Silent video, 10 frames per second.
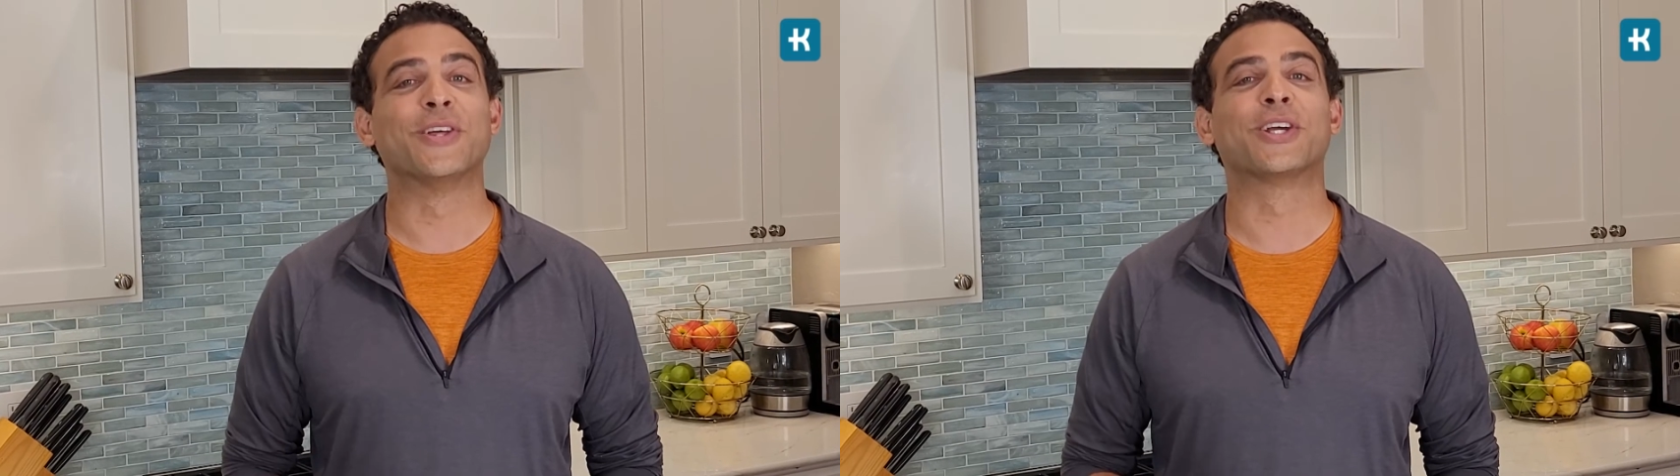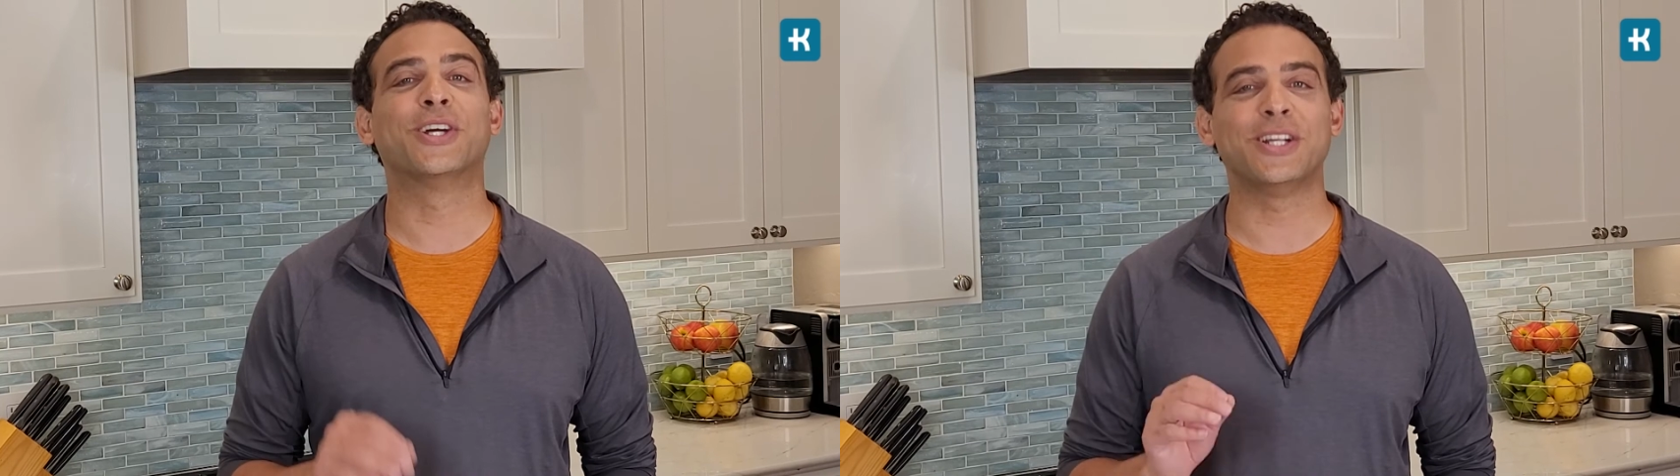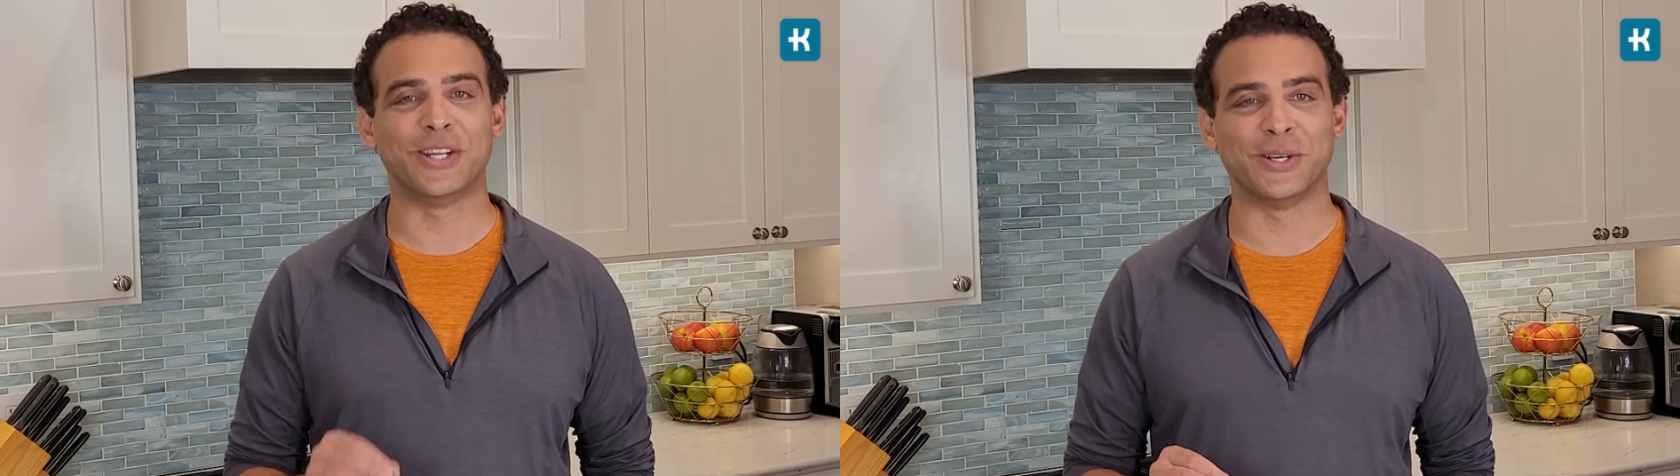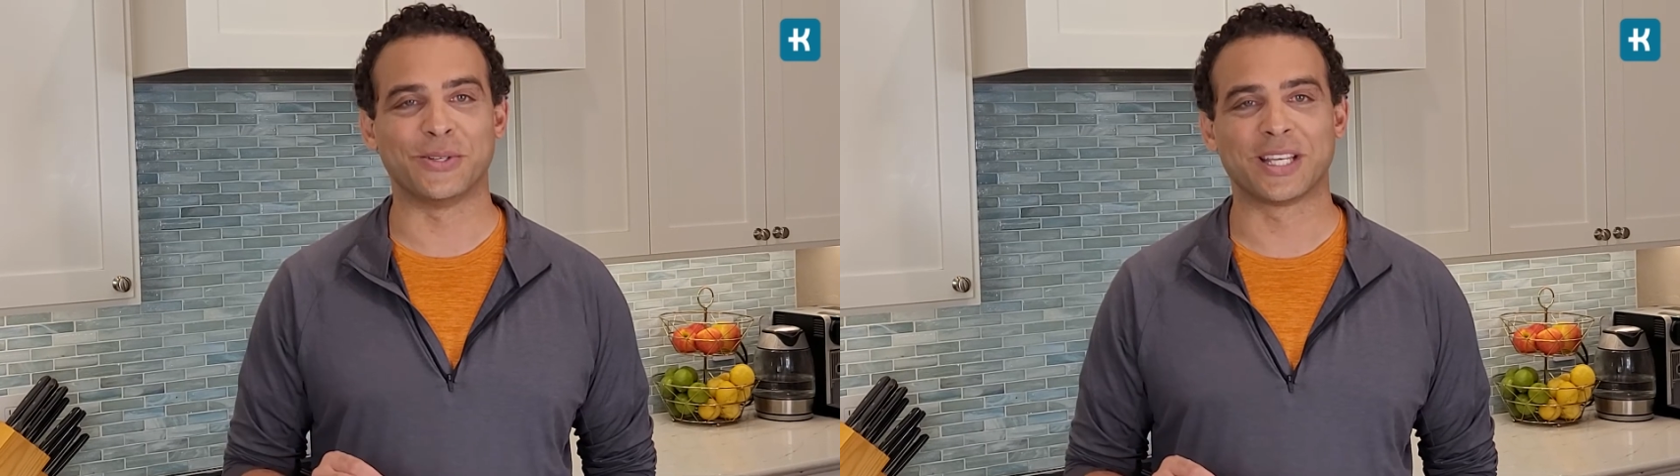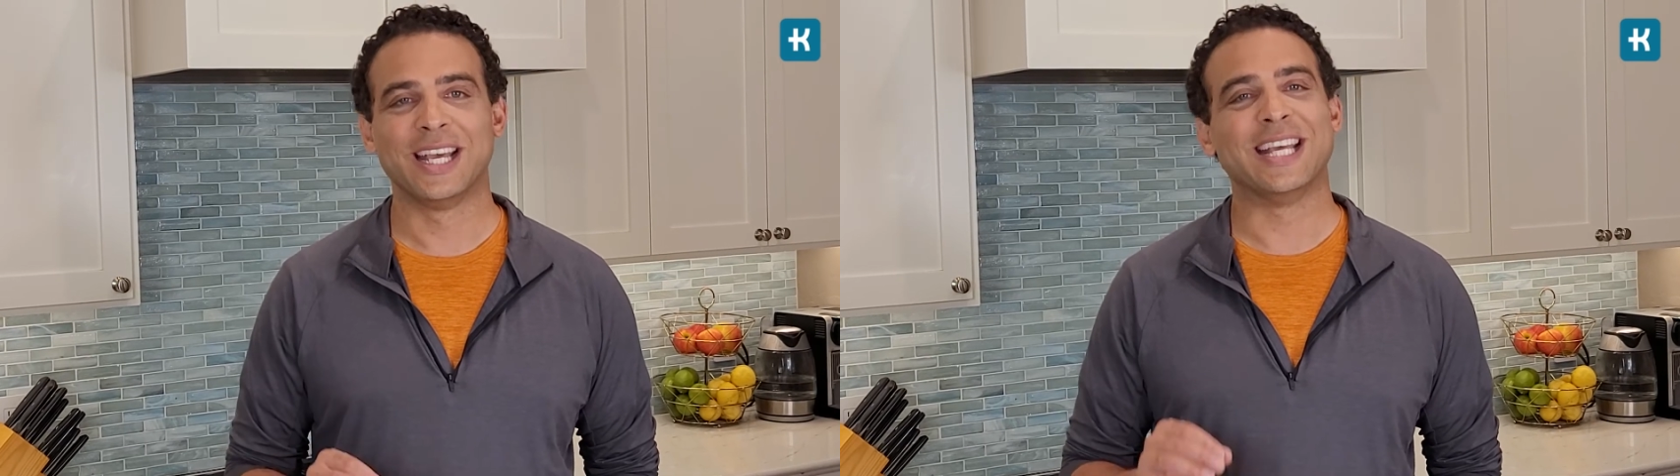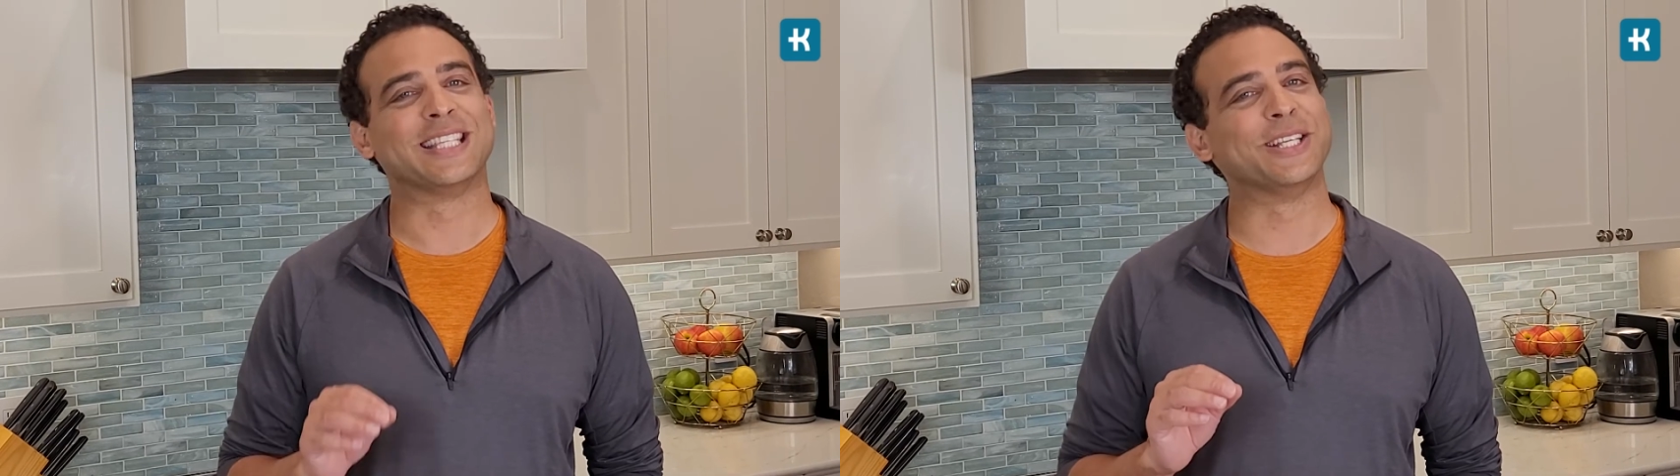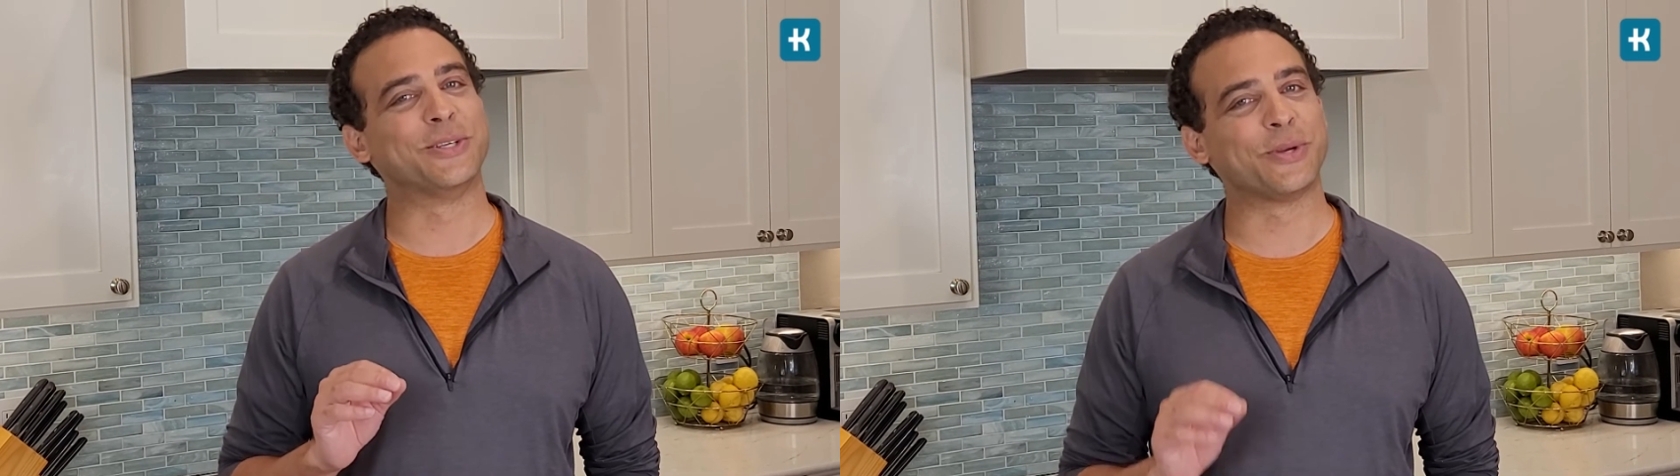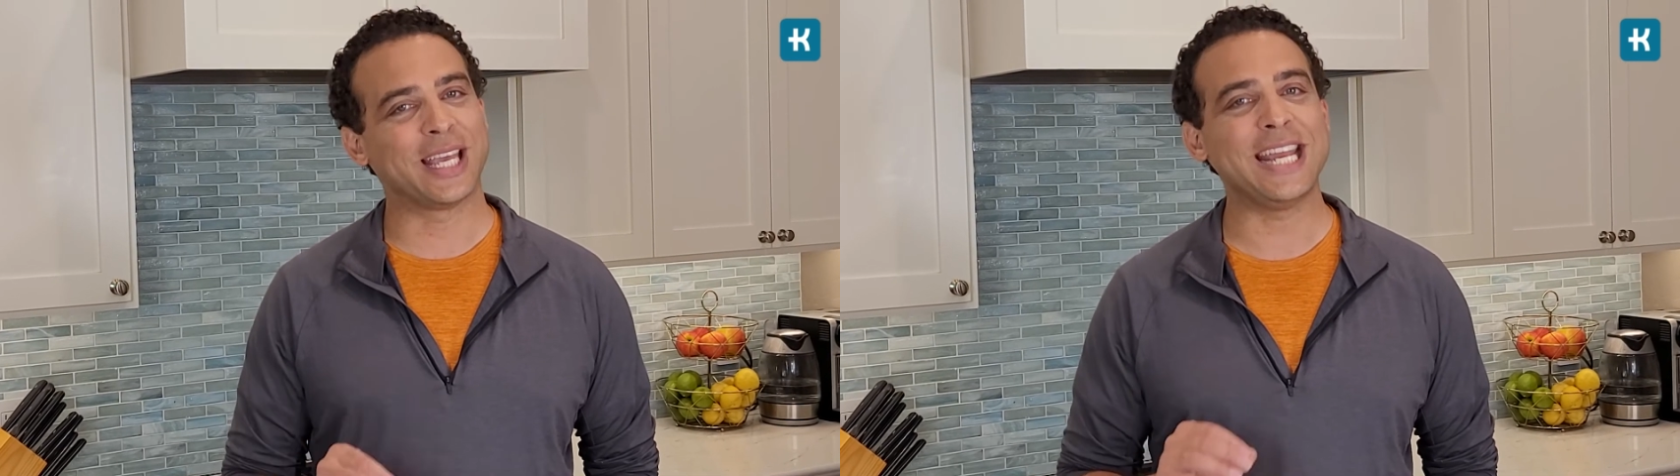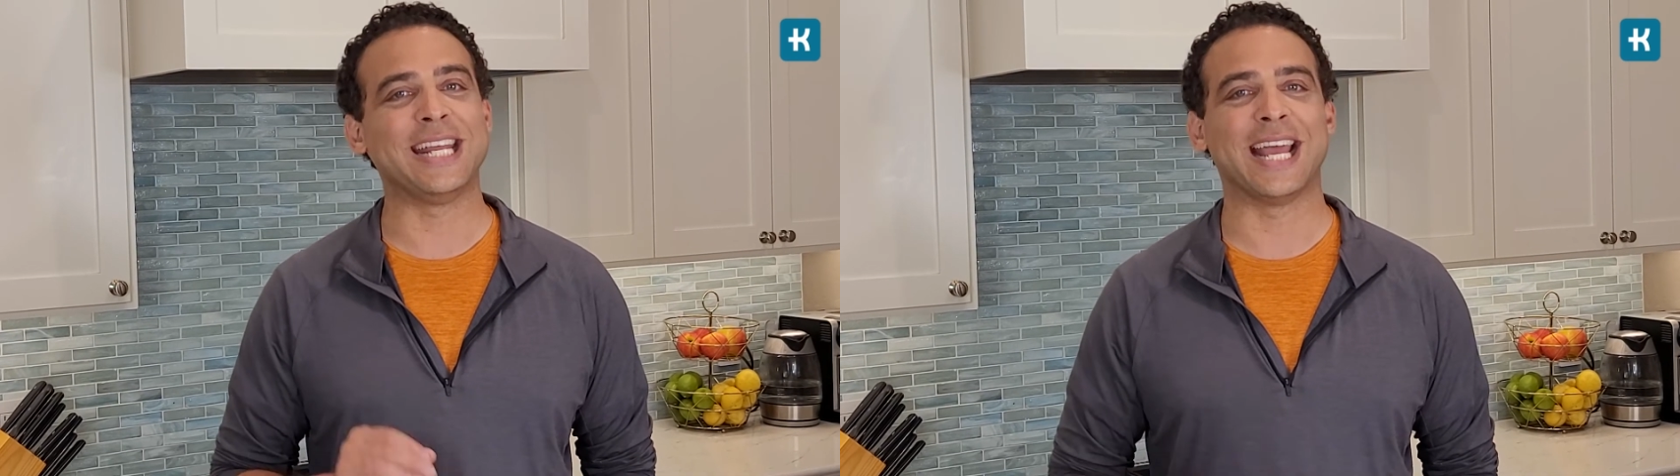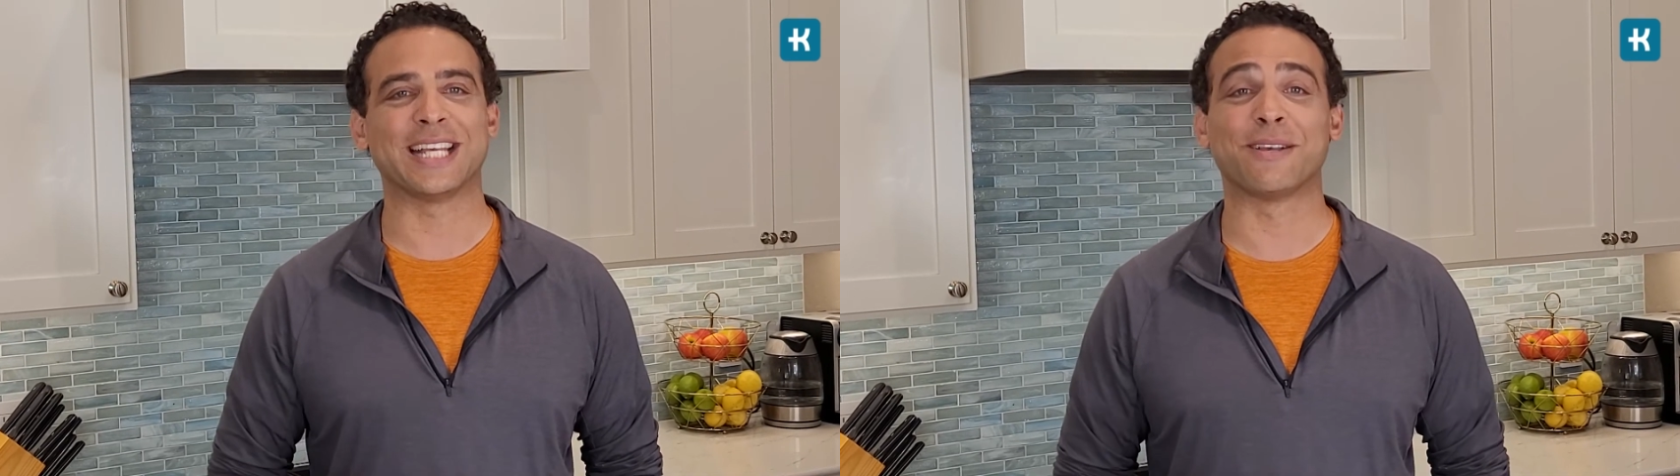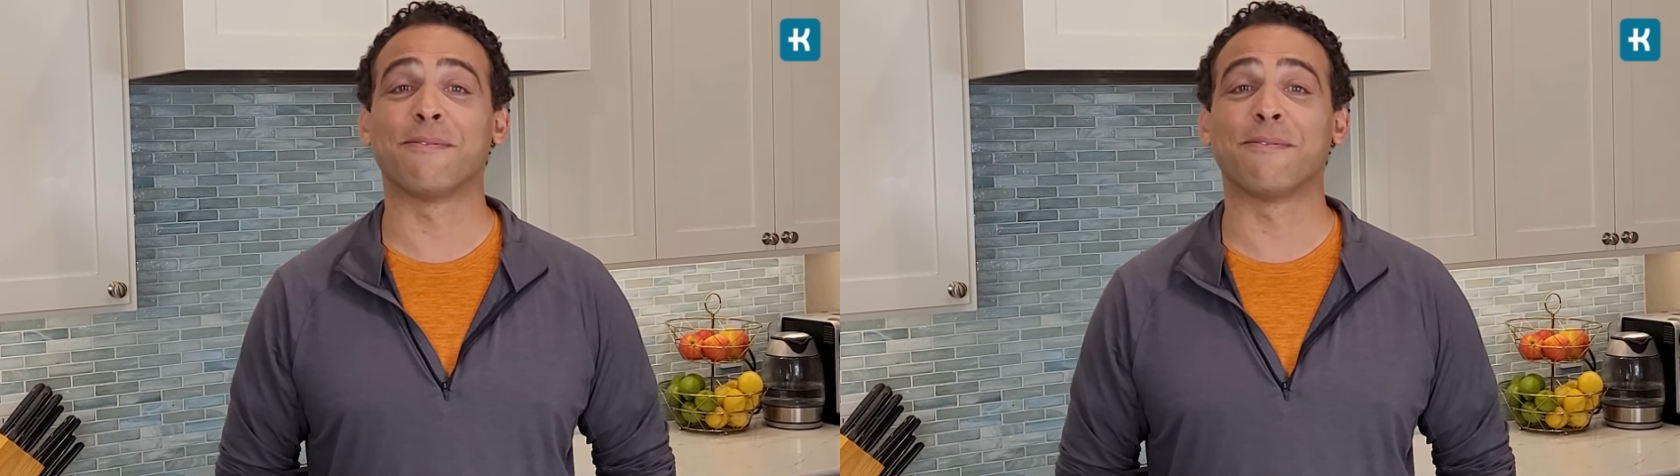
the good news is that zucchini has